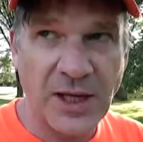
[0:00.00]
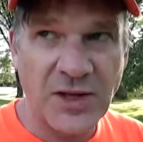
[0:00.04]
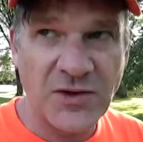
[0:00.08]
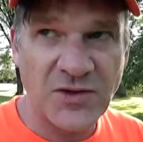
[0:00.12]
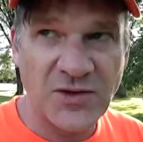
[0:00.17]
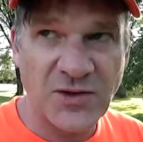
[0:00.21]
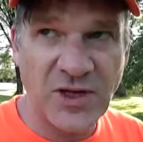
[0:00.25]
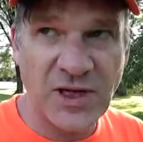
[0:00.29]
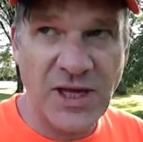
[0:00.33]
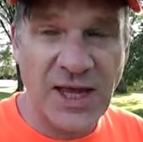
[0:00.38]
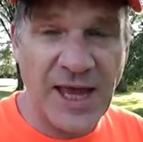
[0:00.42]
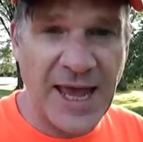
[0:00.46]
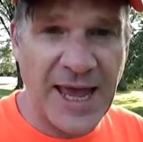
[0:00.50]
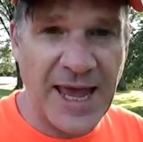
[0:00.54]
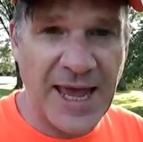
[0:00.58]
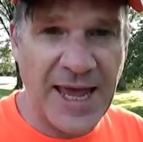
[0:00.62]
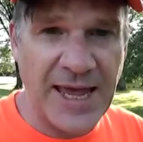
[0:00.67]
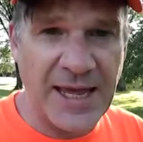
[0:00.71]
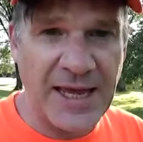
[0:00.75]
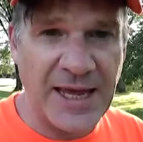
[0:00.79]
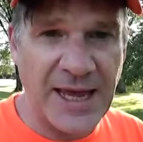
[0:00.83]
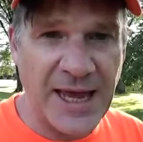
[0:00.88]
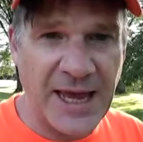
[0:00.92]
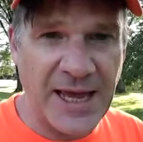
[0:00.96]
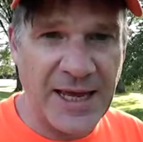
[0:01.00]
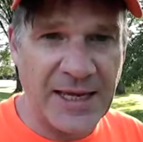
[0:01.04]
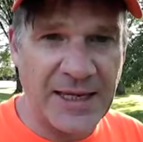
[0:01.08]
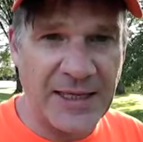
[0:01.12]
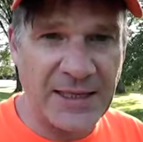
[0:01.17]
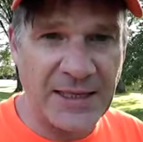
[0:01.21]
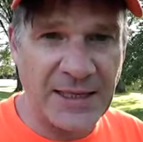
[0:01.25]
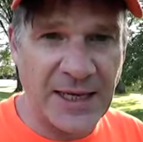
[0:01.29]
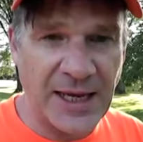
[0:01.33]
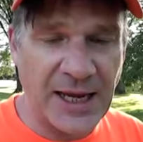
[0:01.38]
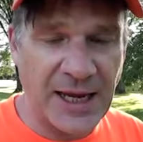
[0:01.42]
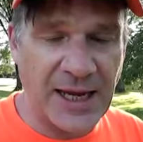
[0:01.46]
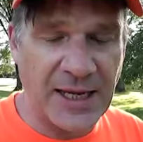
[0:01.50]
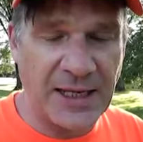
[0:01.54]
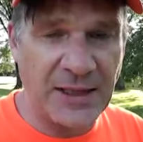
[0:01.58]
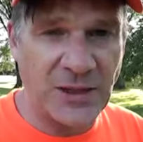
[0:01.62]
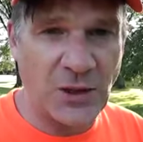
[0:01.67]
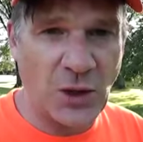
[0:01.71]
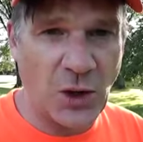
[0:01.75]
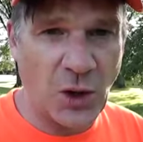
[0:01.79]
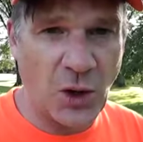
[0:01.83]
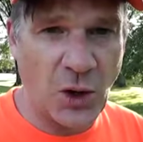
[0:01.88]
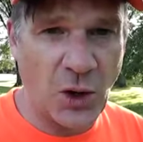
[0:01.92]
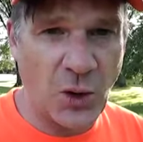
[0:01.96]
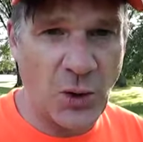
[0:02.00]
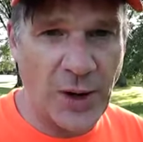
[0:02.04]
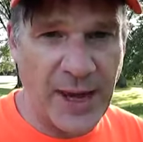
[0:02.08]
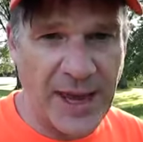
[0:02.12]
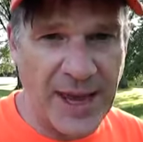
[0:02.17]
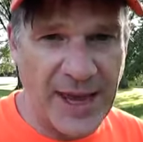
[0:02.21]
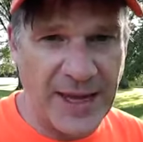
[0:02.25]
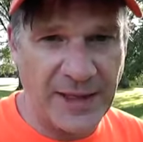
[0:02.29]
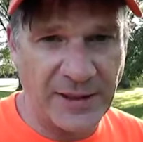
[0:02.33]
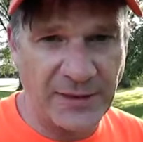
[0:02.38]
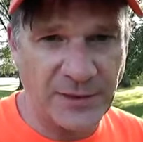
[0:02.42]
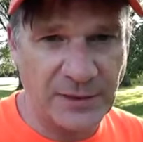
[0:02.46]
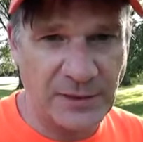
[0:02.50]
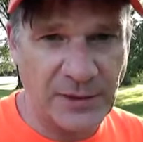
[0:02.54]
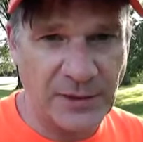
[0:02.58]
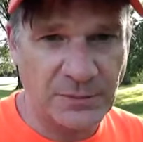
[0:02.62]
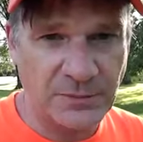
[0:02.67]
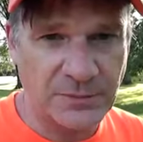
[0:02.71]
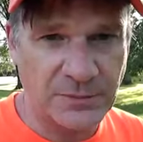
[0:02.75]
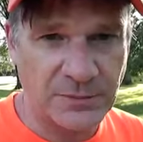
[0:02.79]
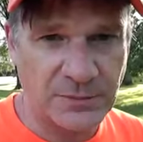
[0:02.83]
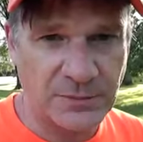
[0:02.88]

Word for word: C A N N O N.